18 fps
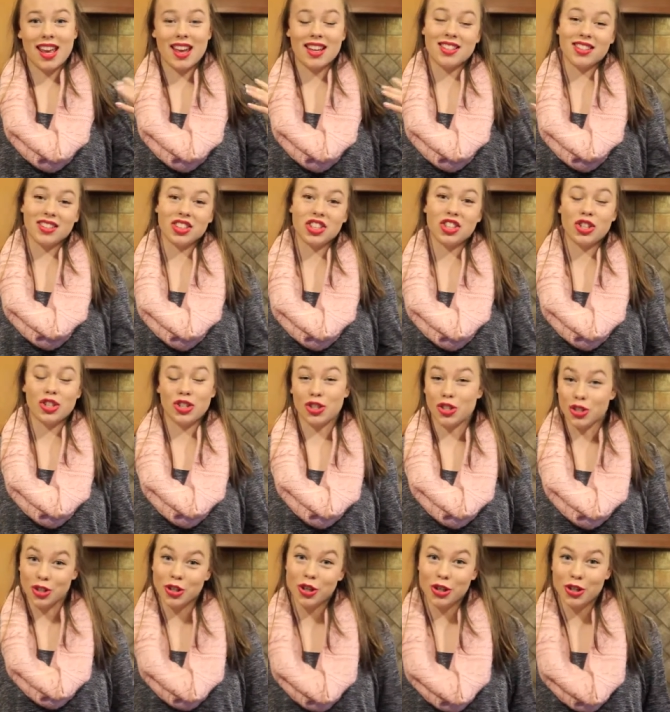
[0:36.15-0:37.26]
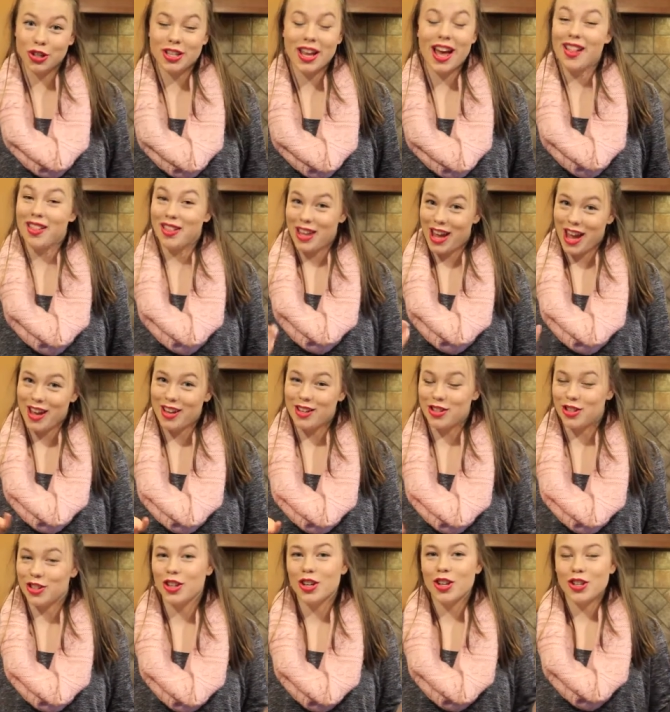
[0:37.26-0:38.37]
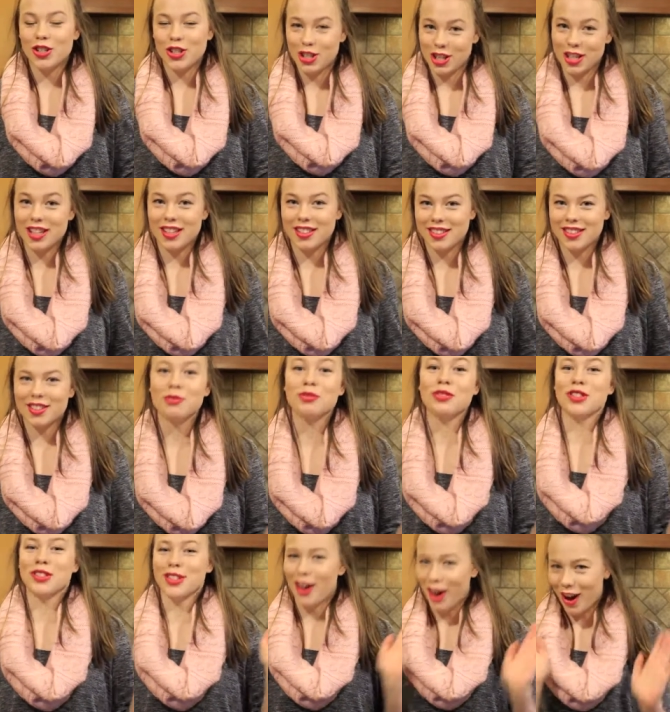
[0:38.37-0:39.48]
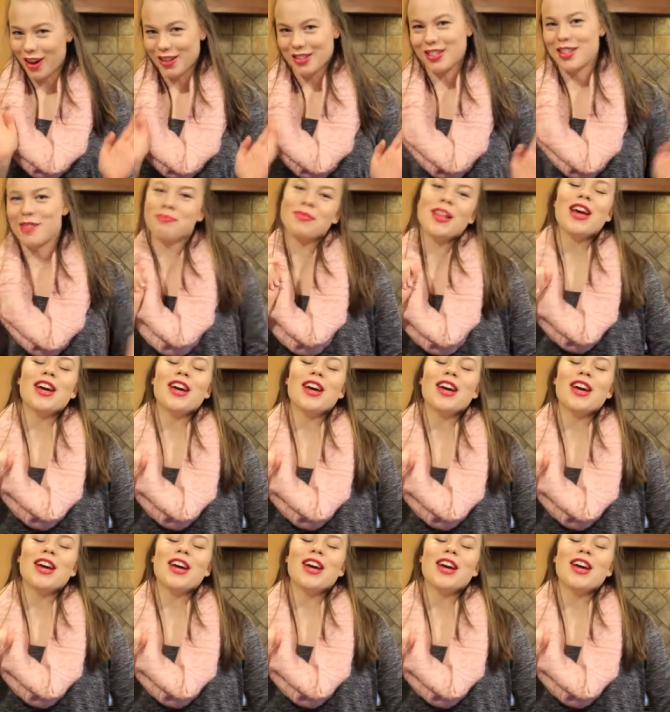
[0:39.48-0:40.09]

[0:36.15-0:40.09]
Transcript: a delicious dessert at the end to eat, which is awesome.